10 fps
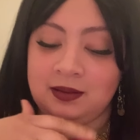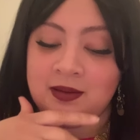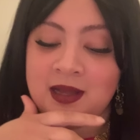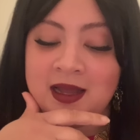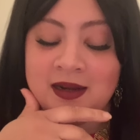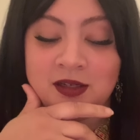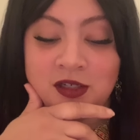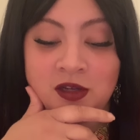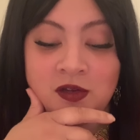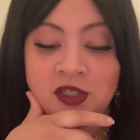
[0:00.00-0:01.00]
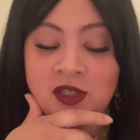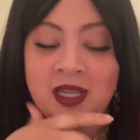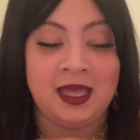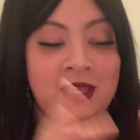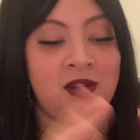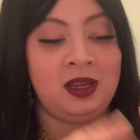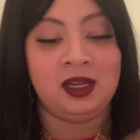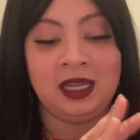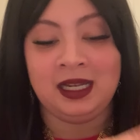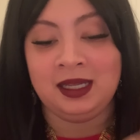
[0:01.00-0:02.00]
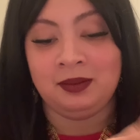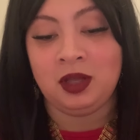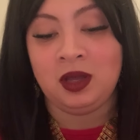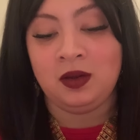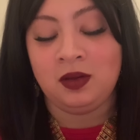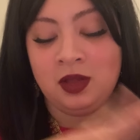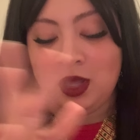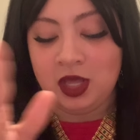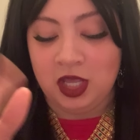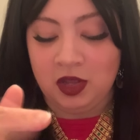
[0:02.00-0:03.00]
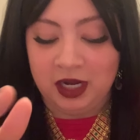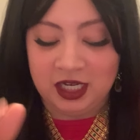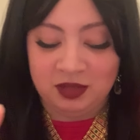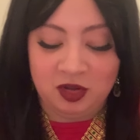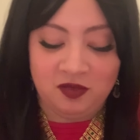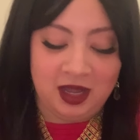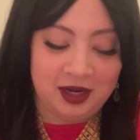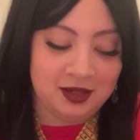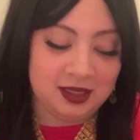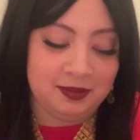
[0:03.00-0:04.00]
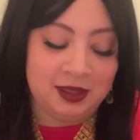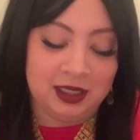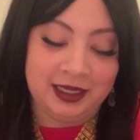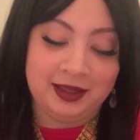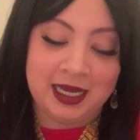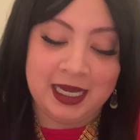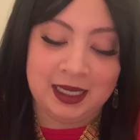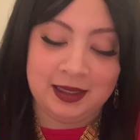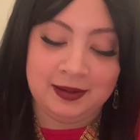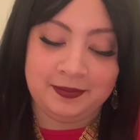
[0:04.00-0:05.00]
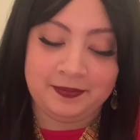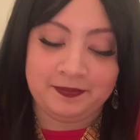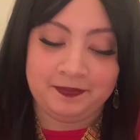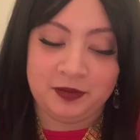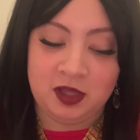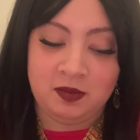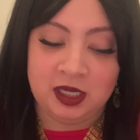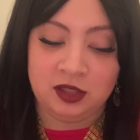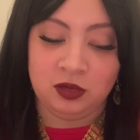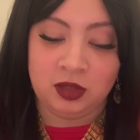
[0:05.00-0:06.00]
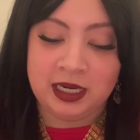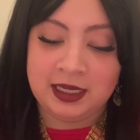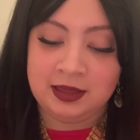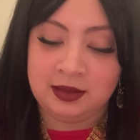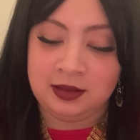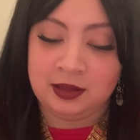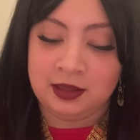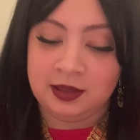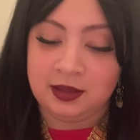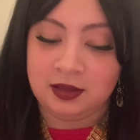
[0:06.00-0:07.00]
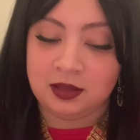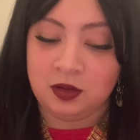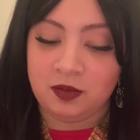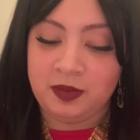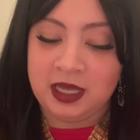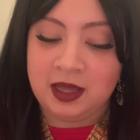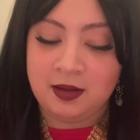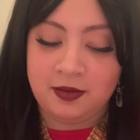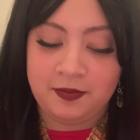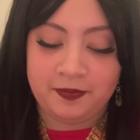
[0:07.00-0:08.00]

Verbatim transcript: God showed you, like, you need to let them go. You need to move on or something like that. Could be a Taurus, Scorpio,